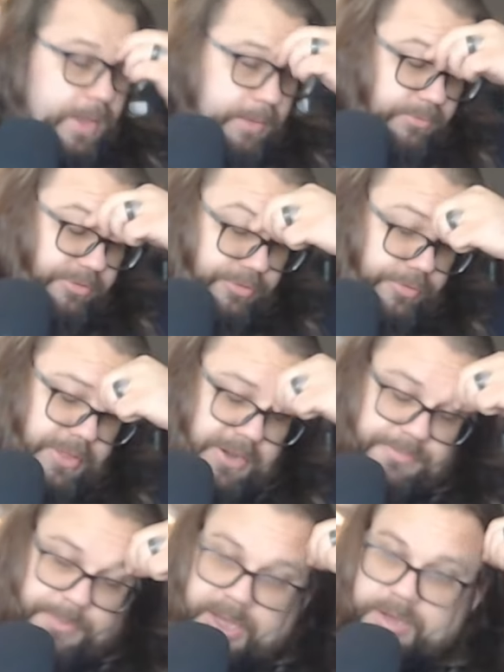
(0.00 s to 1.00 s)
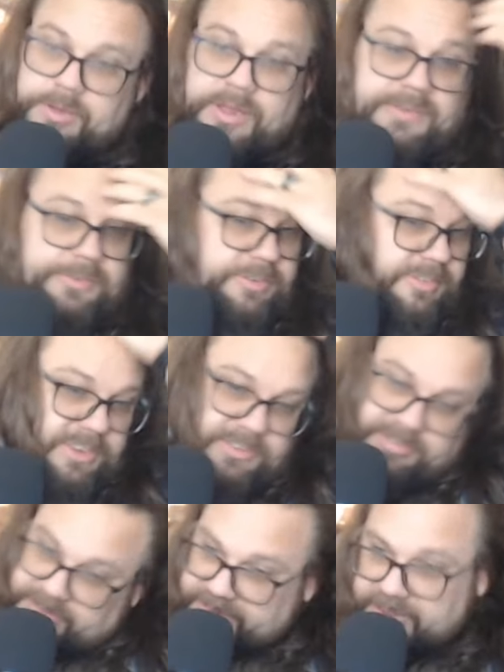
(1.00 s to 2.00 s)
I'm sure that if my uncle ever
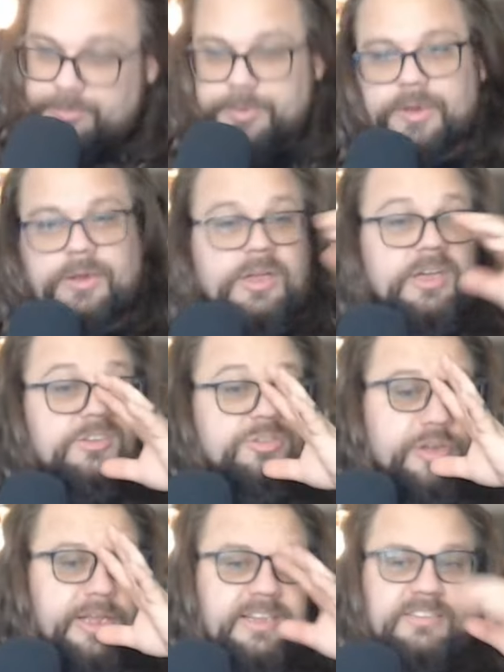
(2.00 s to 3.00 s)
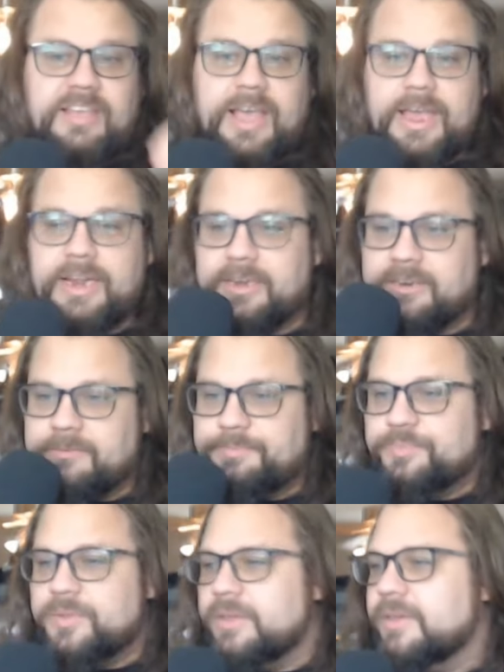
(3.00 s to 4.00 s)
sees this, he will shake his head in
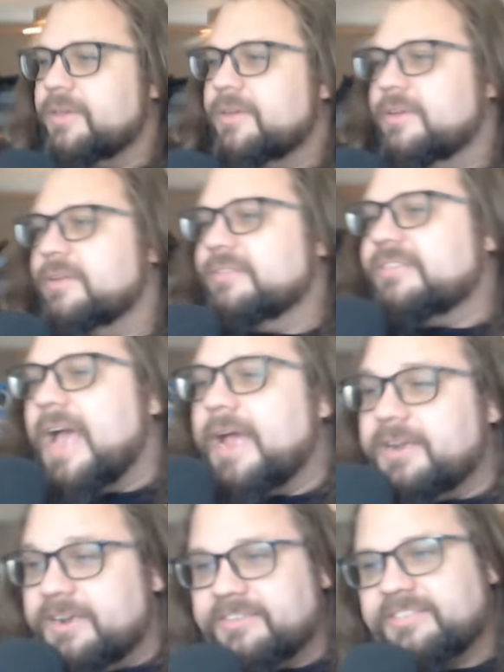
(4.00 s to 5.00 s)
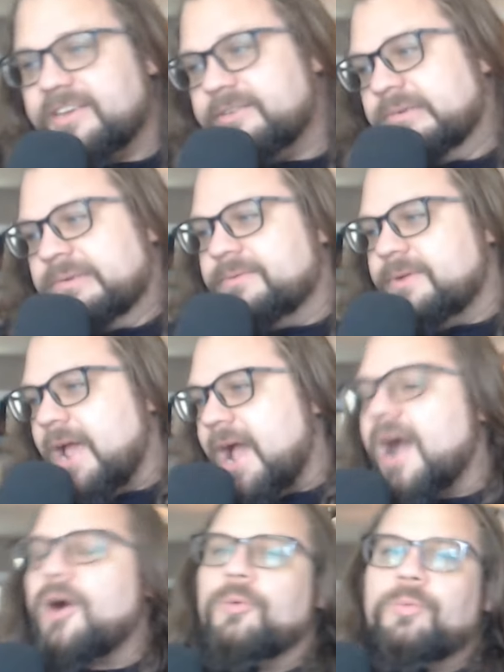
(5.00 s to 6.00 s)
sadness at
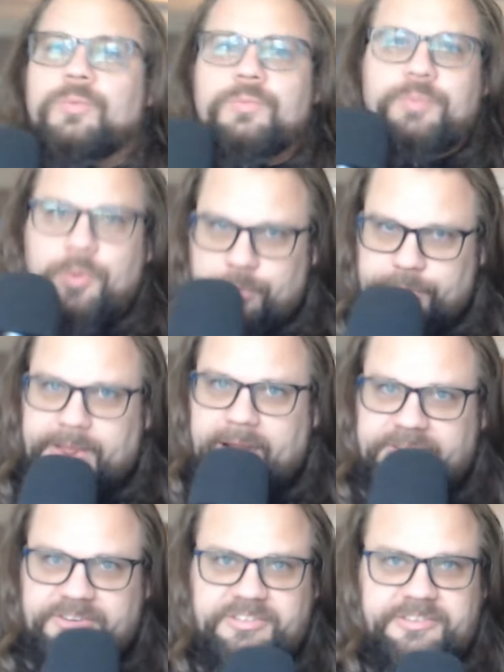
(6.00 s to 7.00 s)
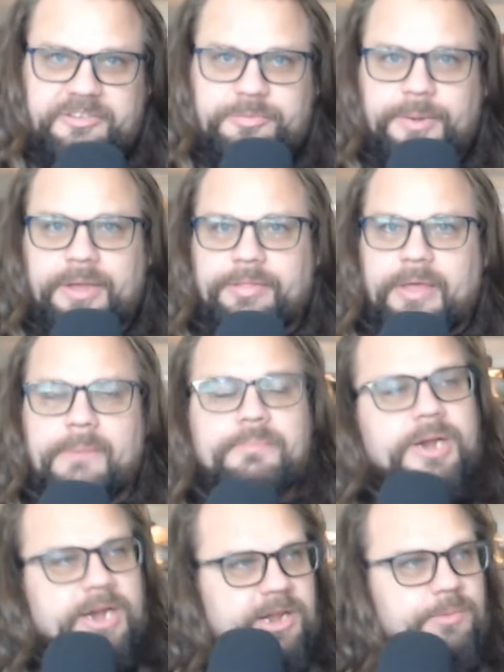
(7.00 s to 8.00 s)
how poorly I just explained that.
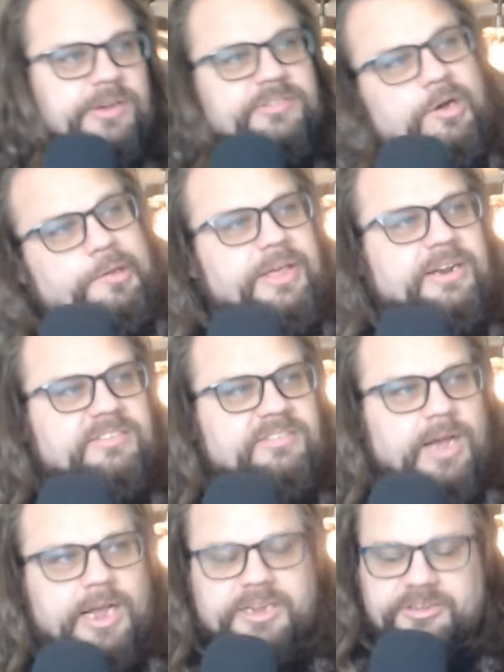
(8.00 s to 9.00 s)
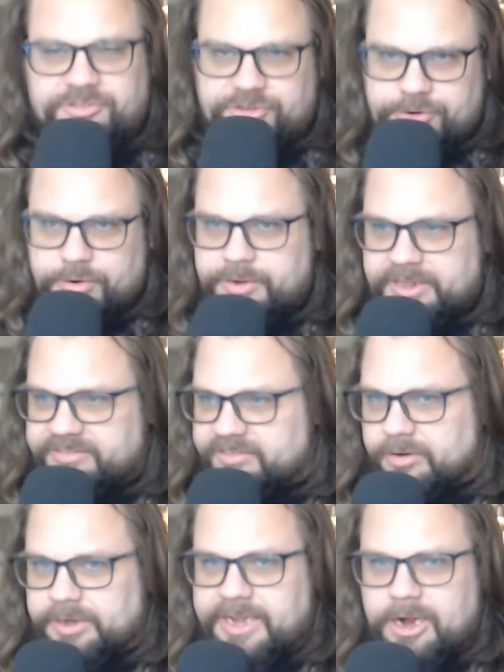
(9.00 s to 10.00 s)
But anyways, all that aside, because you don't
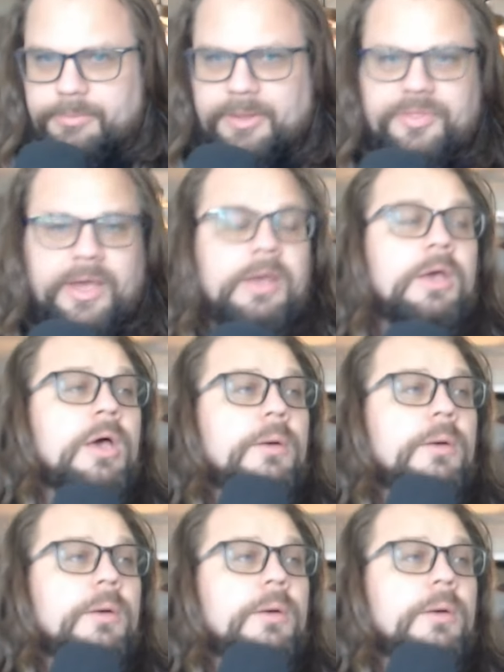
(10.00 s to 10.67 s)
necessarily care about that.